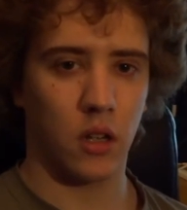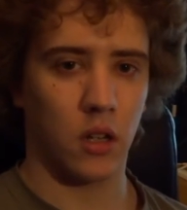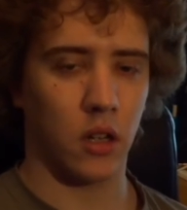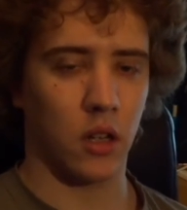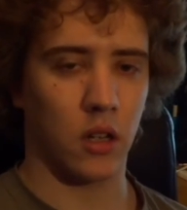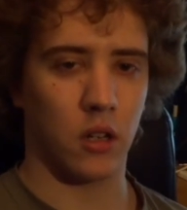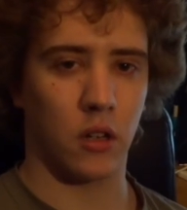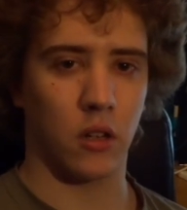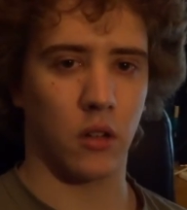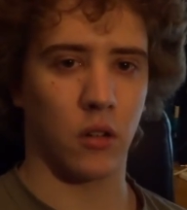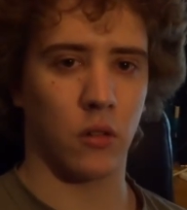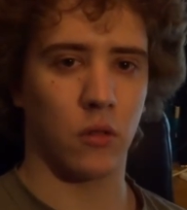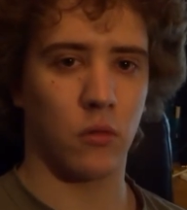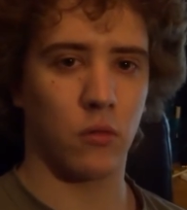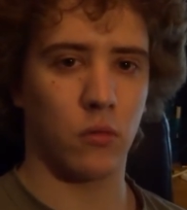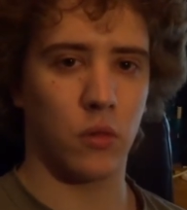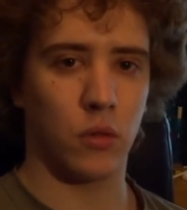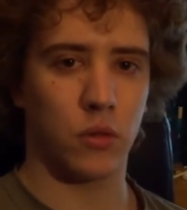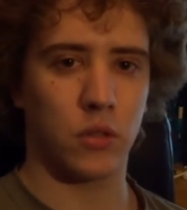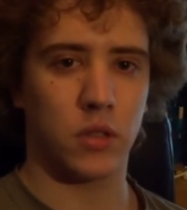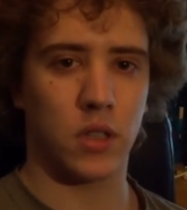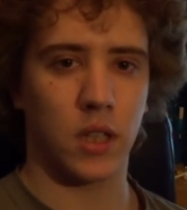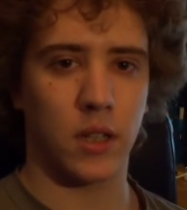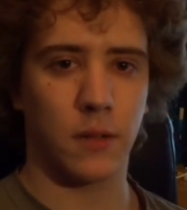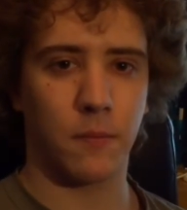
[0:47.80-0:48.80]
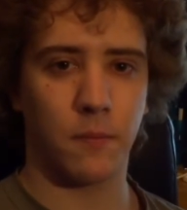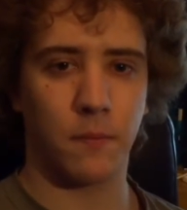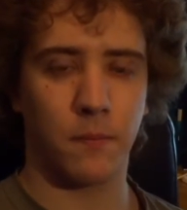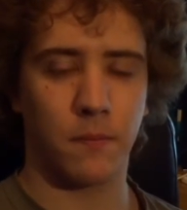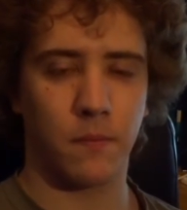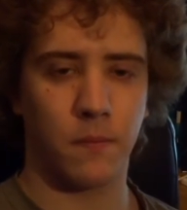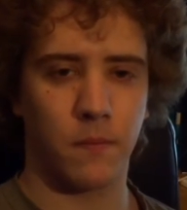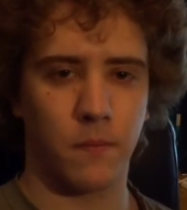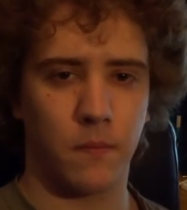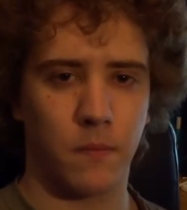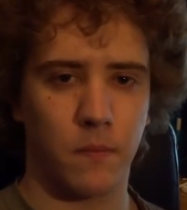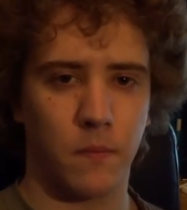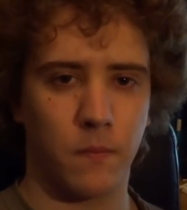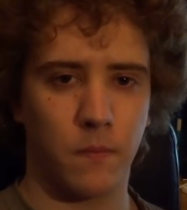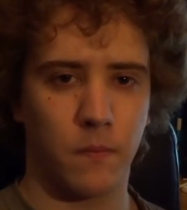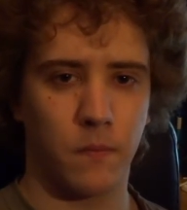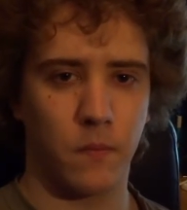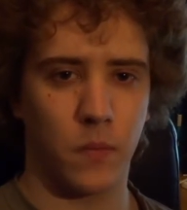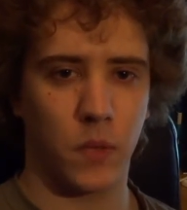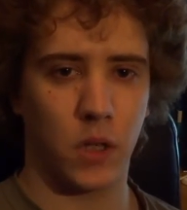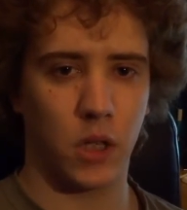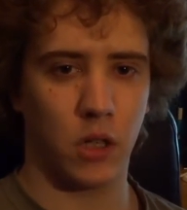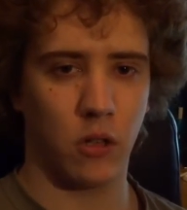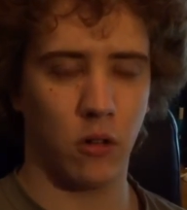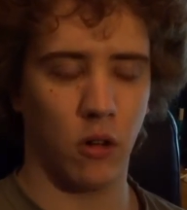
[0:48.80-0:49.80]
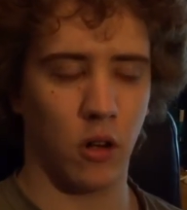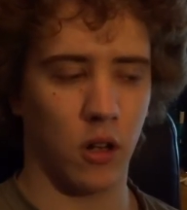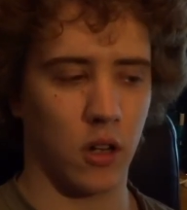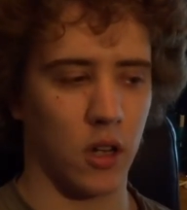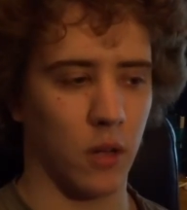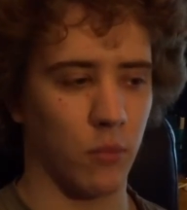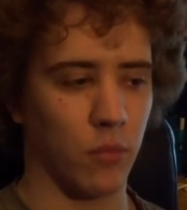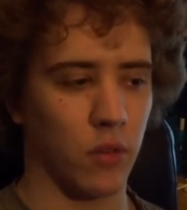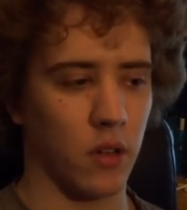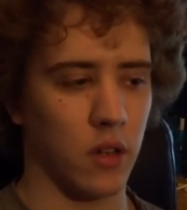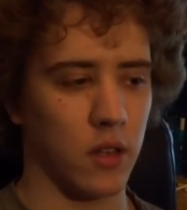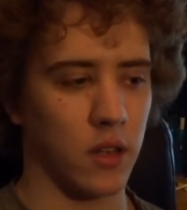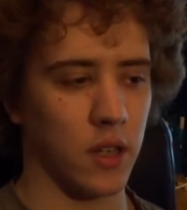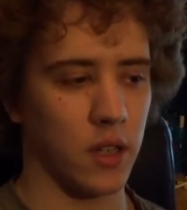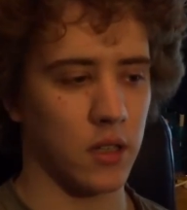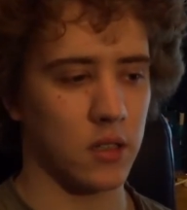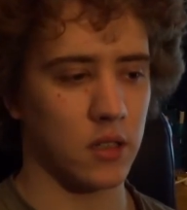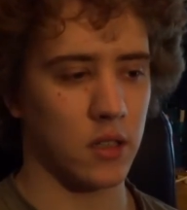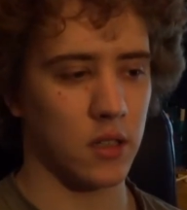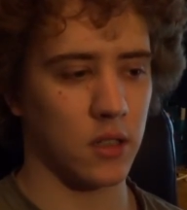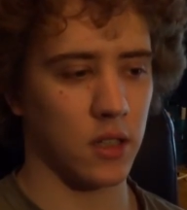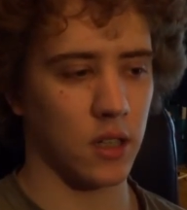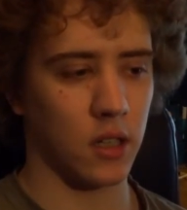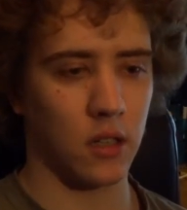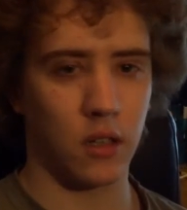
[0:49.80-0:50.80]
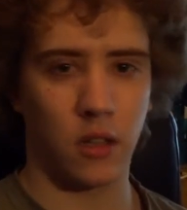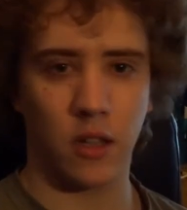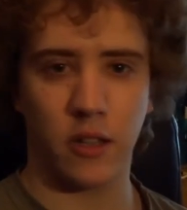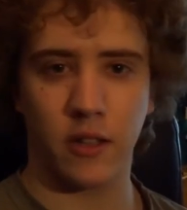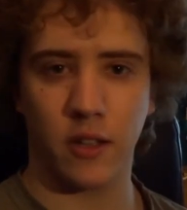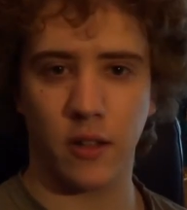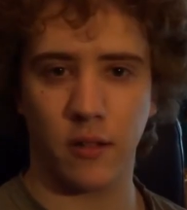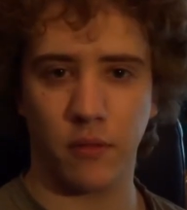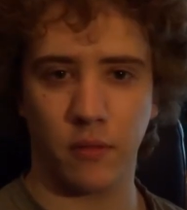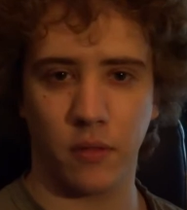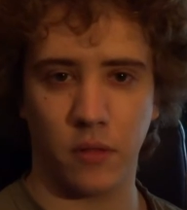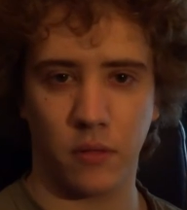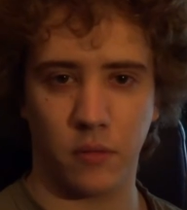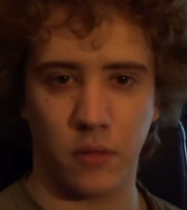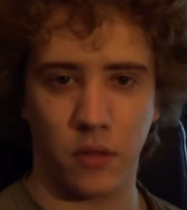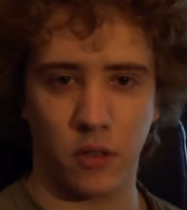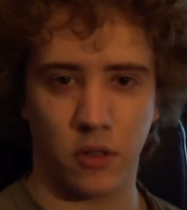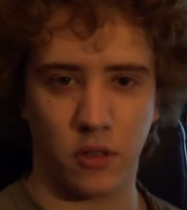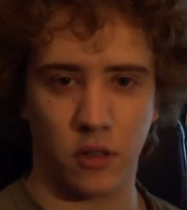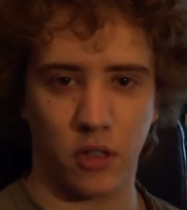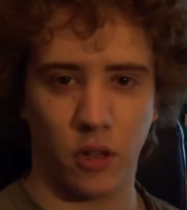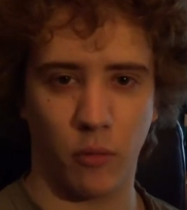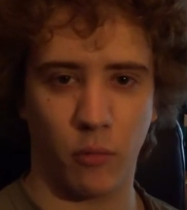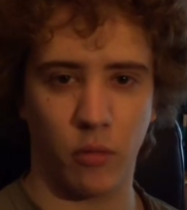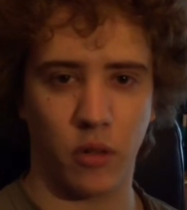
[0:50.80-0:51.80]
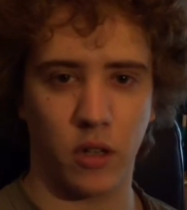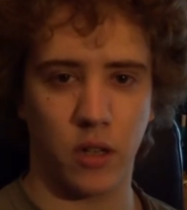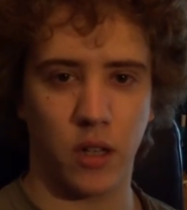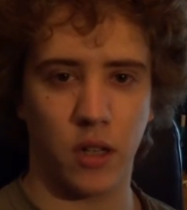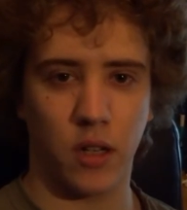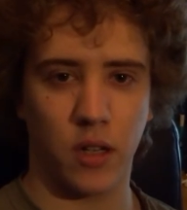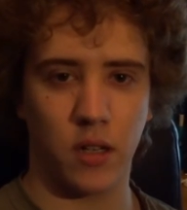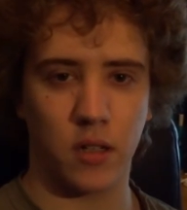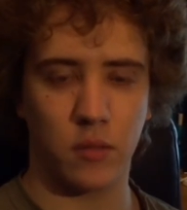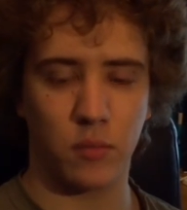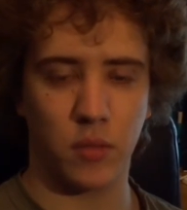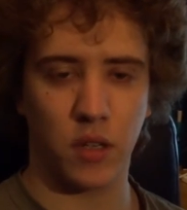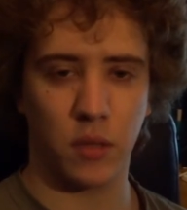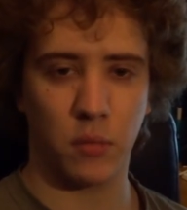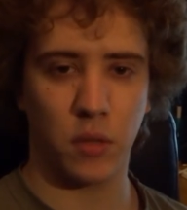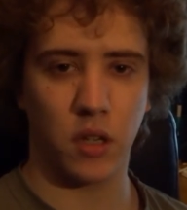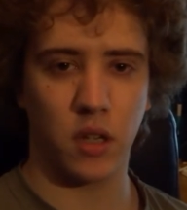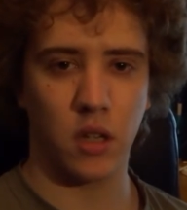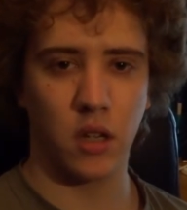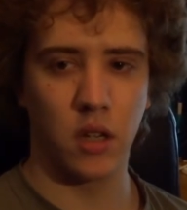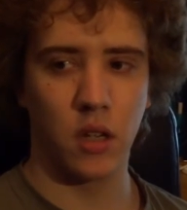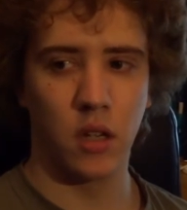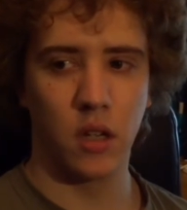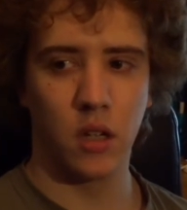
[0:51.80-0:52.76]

I don't know. We'll see. I've got a couple of things I think lined up for the first couple of days, maybe.